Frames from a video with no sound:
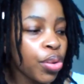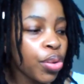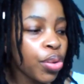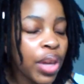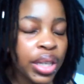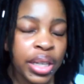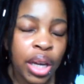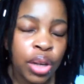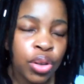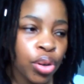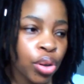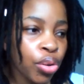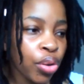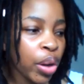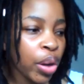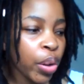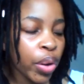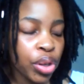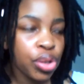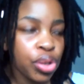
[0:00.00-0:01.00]
that's actually a great
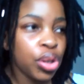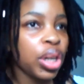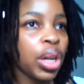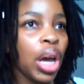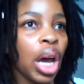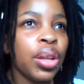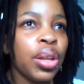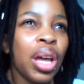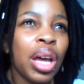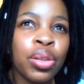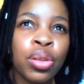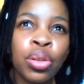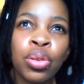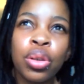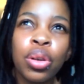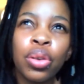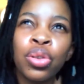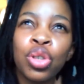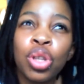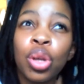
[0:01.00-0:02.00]
question. To
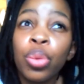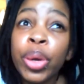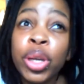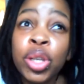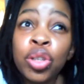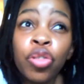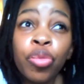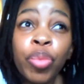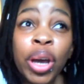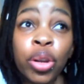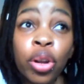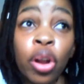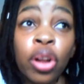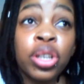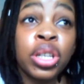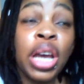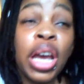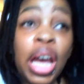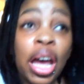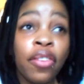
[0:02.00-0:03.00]
the best of my knowledge,
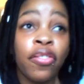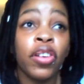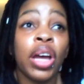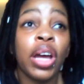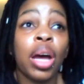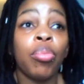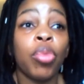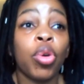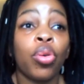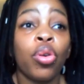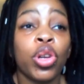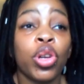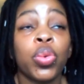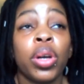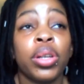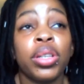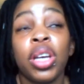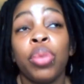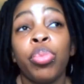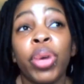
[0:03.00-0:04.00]
I haven't come across
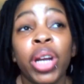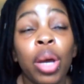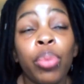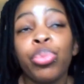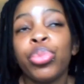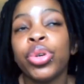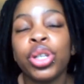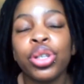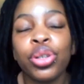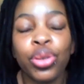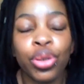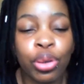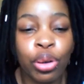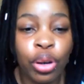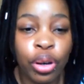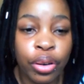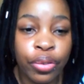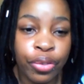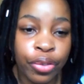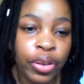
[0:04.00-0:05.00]
one yet, but I'm pretty
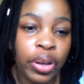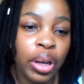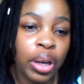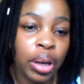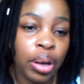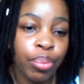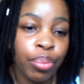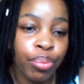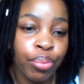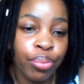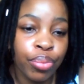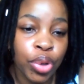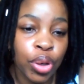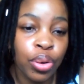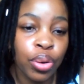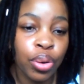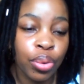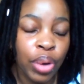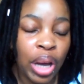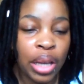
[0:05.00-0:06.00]
sure if um, you
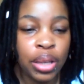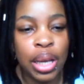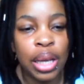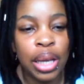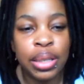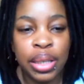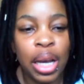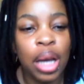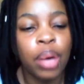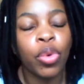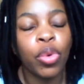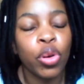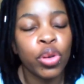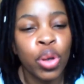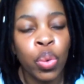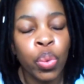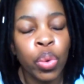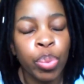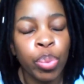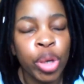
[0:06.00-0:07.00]
know, as as time goes
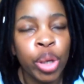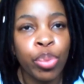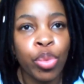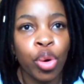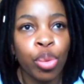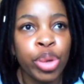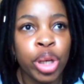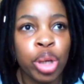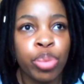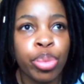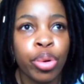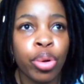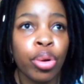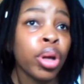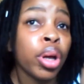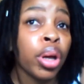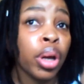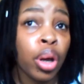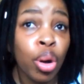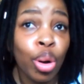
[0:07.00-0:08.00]
on, we meet more people,
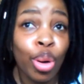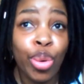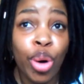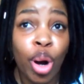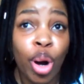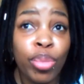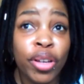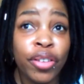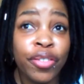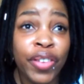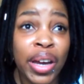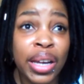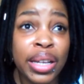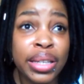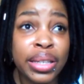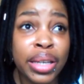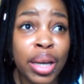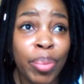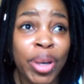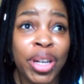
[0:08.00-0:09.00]
we'll probably find
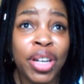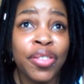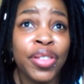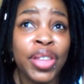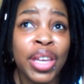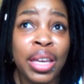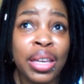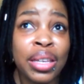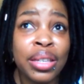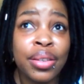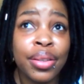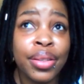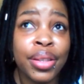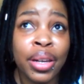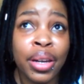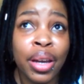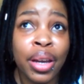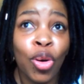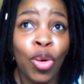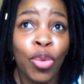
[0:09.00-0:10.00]
some. And if there isn't,
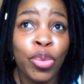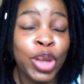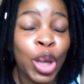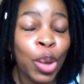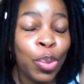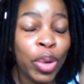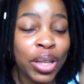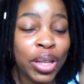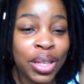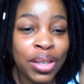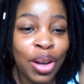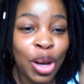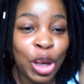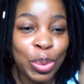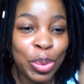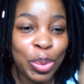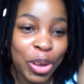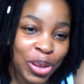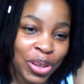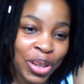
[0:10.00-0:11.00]
then I hope someone starts
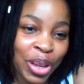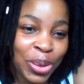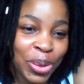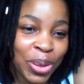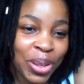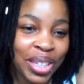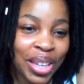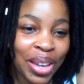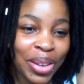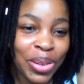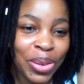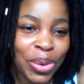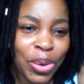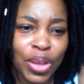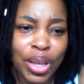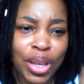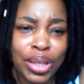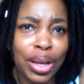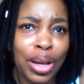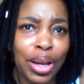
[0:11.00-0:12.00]
because, as you said, you know,
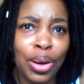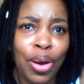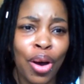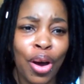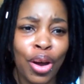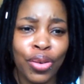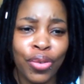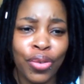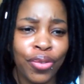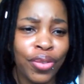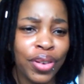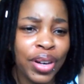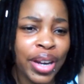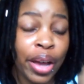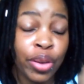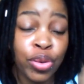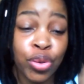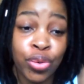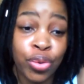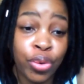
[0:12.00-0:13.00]
a lot of
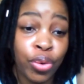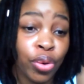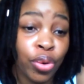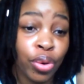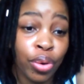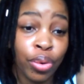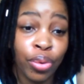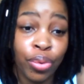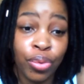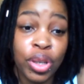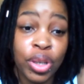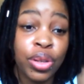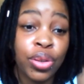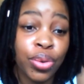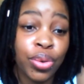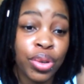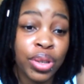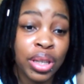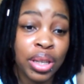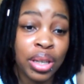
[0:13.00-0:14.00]
natural
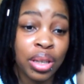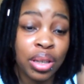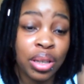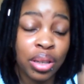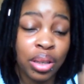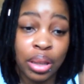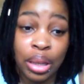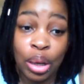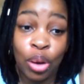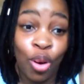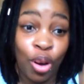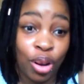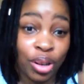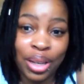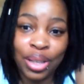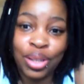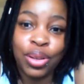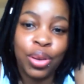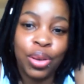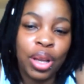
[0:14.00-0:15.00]
resources on
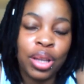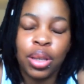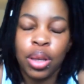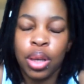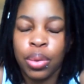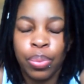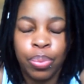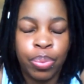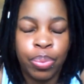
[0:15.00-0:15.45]
it's a, it's a